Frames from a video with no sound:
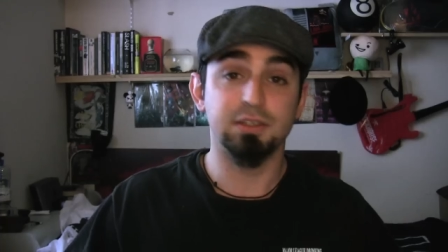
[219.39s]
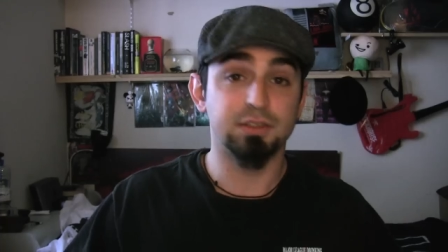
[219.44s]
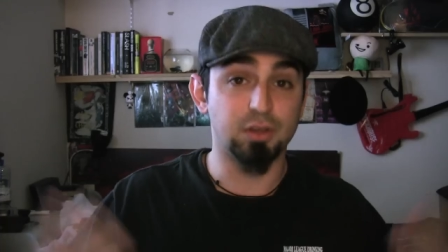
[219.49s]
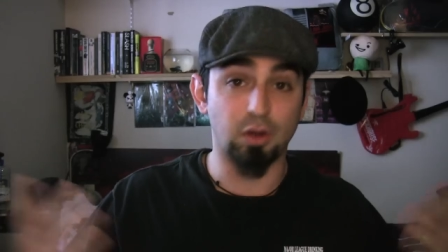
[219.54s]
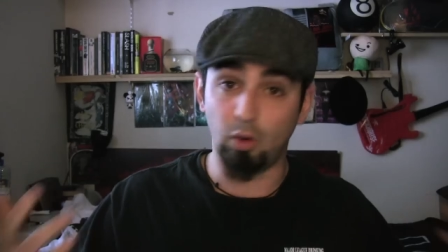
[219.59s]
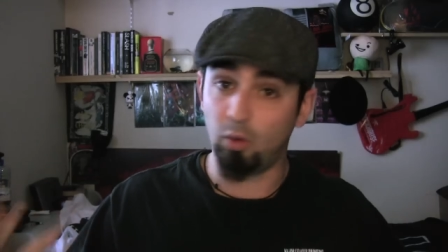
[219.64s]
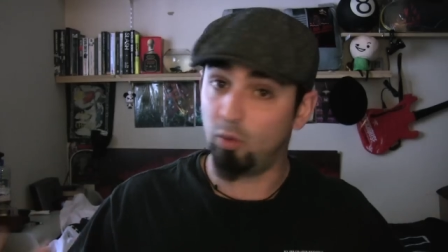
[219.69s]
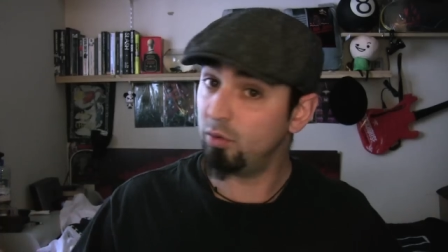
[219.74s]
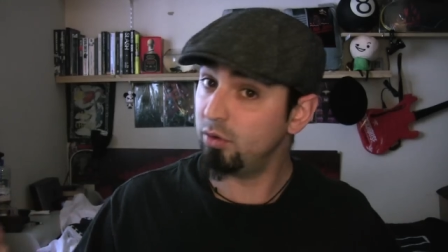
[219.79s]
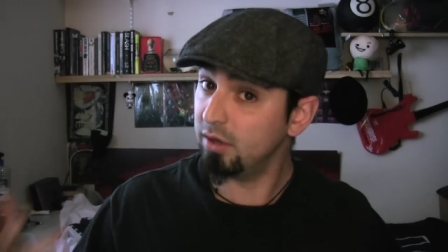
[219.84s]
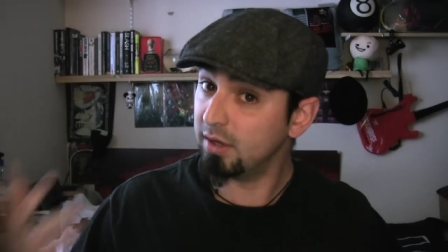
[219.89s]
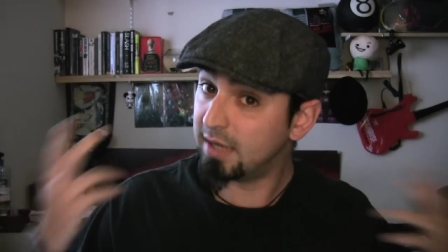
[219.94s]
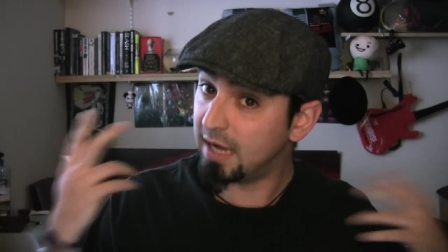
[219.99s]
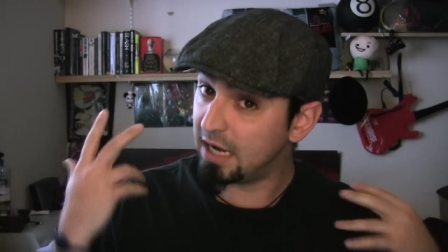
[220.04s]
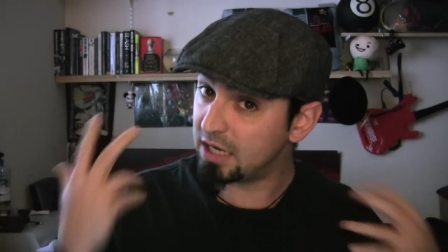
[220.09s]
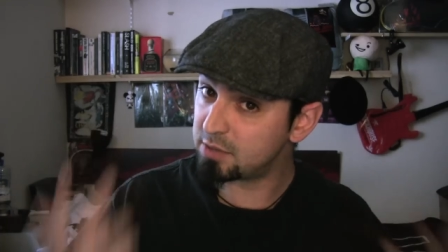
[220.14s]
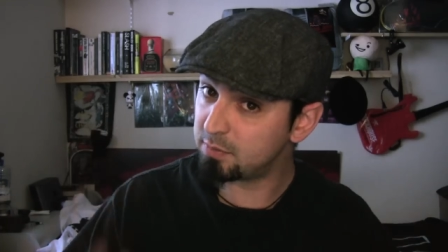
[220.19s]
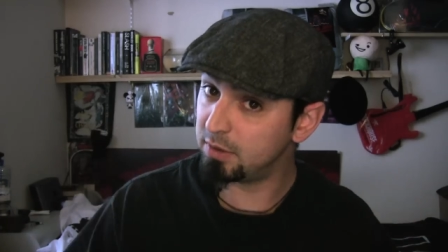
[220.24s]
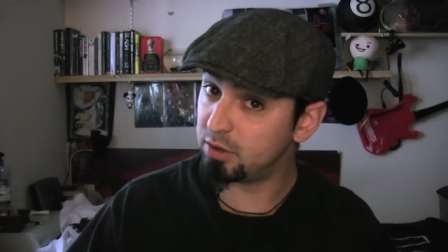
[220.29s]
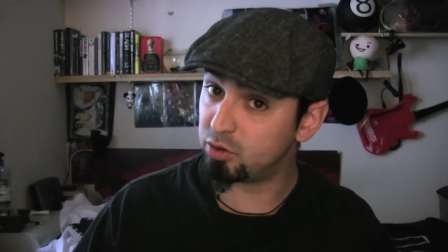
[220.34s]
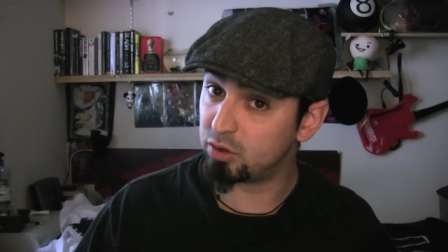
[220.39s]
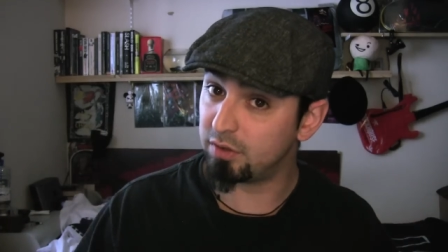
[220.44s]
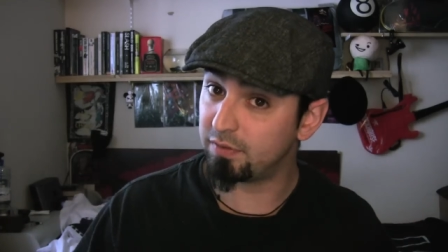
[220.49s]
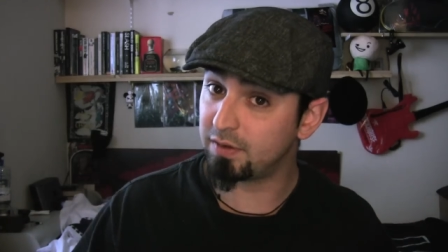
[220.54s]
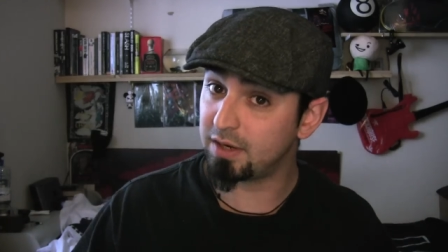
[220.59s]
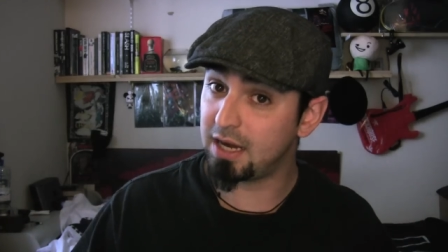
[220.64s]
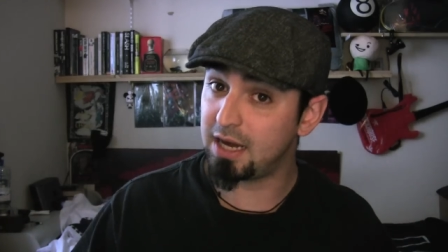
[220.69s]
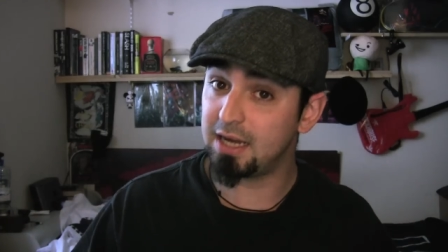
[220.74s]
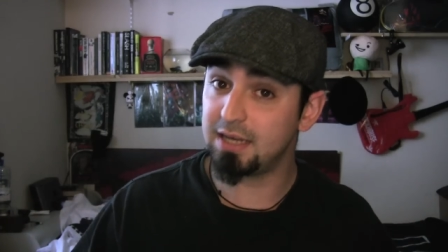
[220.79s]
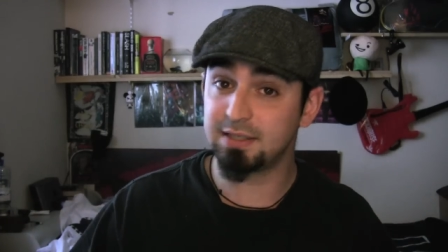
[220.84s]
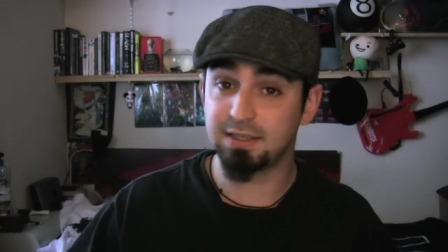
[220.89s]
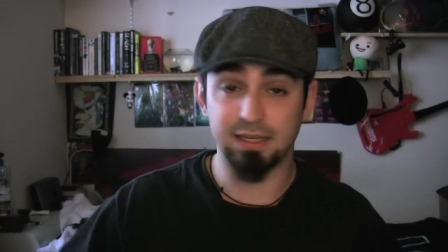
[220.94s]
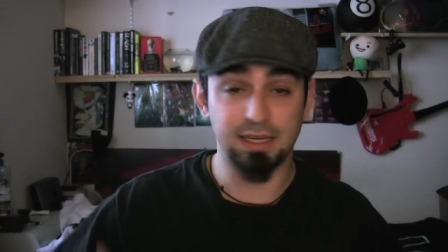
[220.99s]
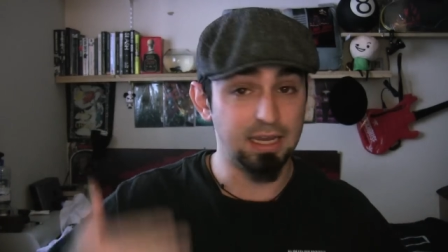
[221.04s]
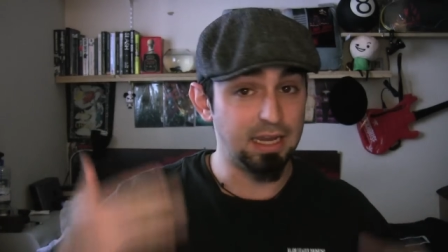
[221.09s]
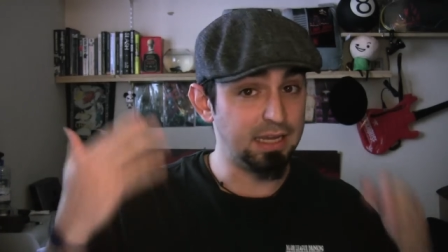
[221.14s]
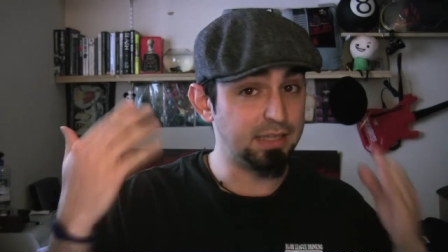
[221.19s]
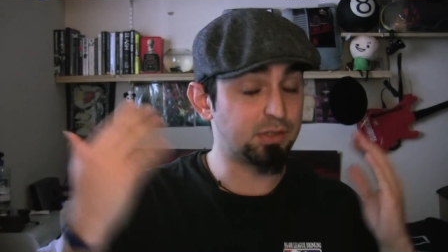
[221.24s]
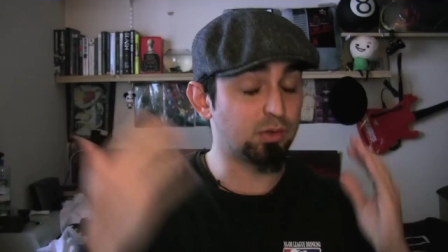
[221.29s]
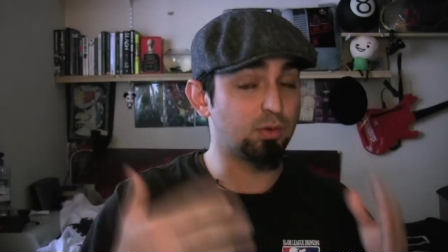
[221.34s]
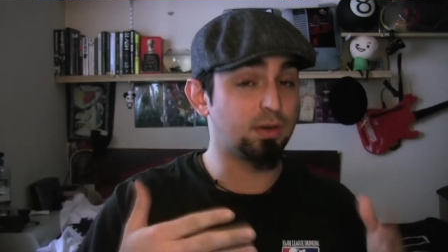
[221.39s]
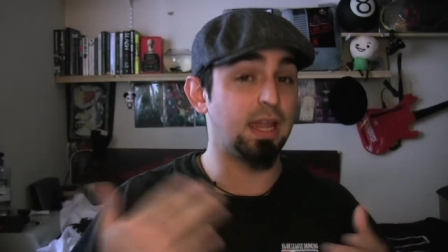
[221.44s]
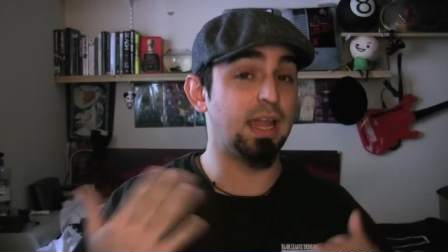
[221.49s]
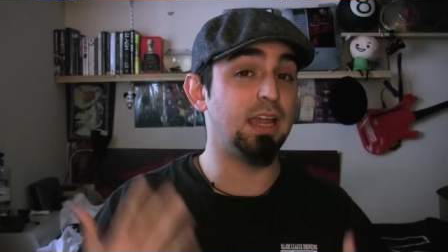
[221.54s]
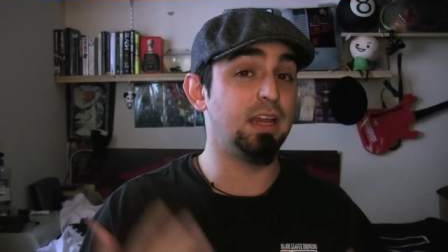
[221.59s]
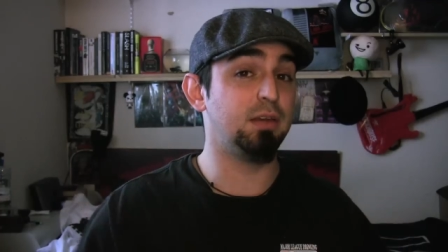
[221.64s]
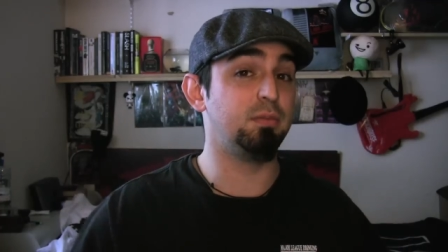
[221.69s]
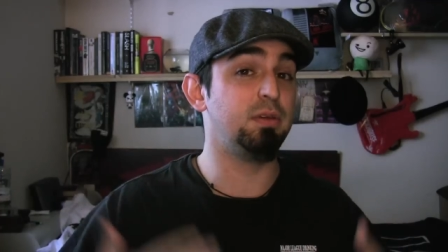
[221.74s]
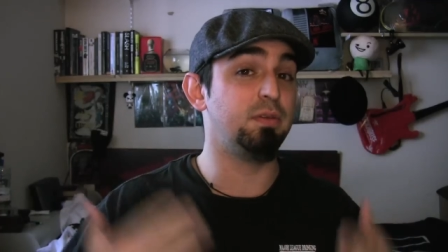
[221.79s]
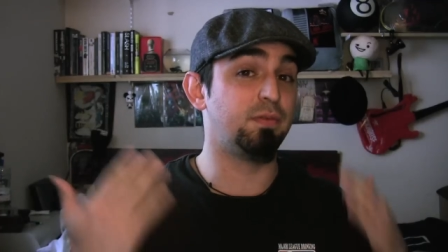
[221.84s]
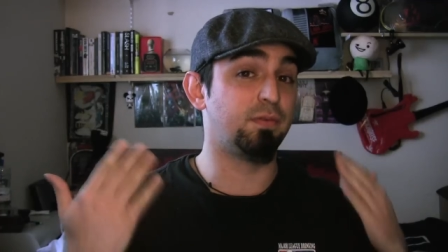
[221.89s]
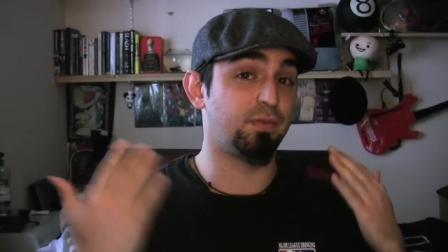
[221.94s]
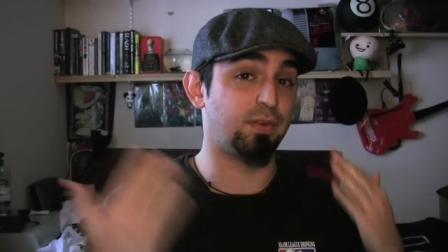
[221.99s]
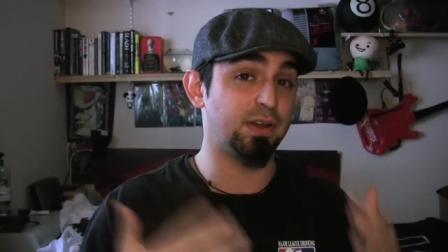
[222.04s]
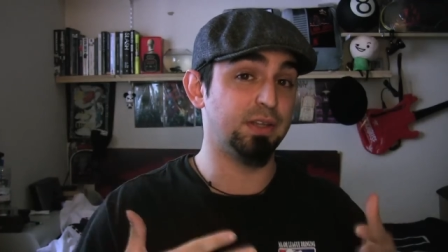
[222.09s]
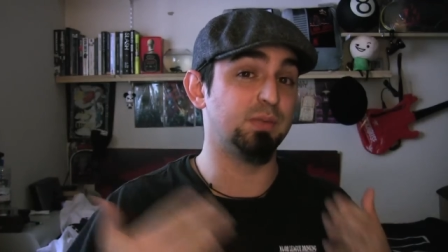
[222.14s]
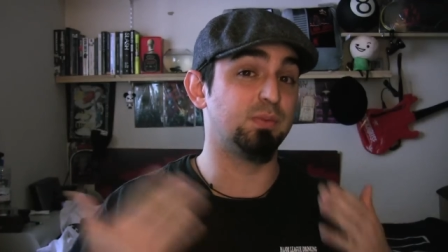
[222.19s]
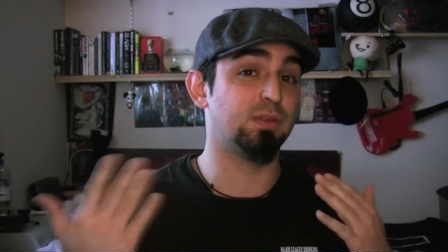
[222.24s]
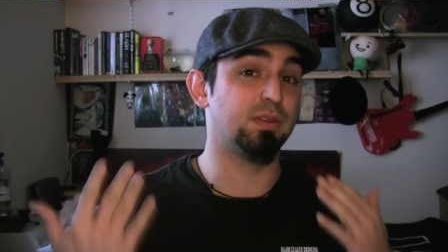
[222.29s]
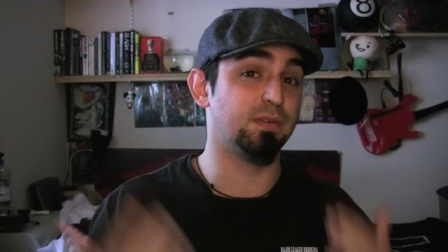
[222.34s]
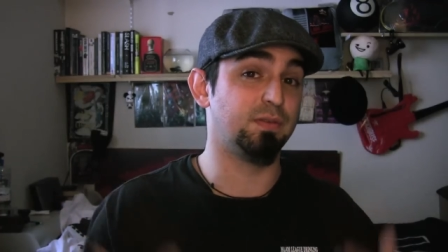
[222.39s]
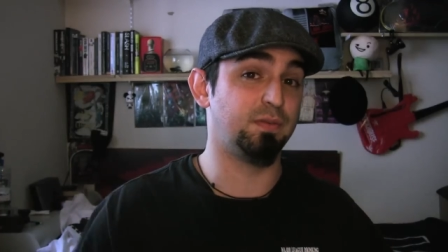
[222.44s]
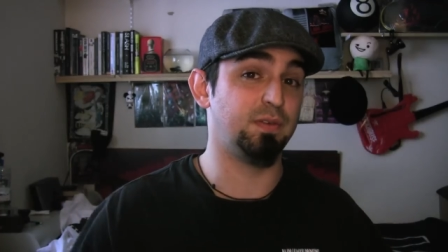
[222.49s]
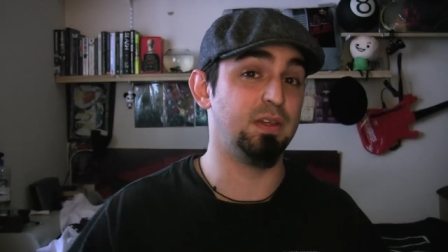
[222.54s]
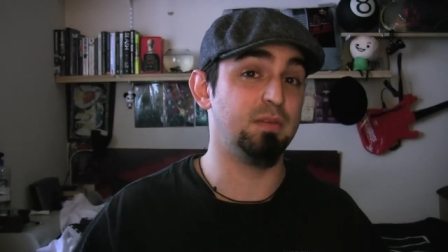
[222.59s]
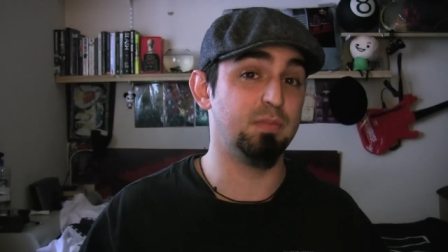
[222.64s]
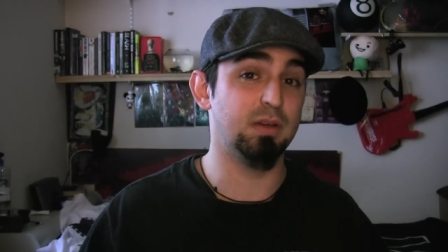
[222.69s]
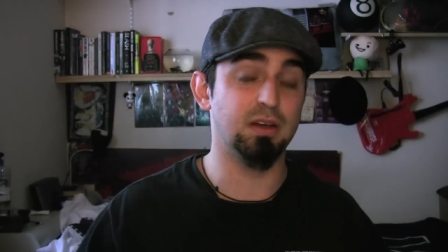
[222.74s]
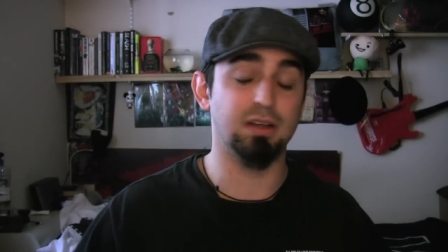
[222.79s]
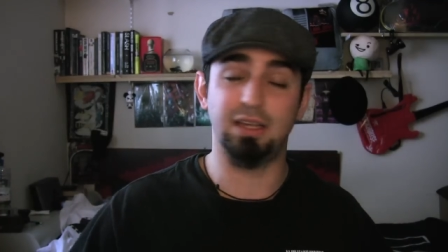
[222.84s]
So, you catch my drift, guys? It's okay to be friends with a female,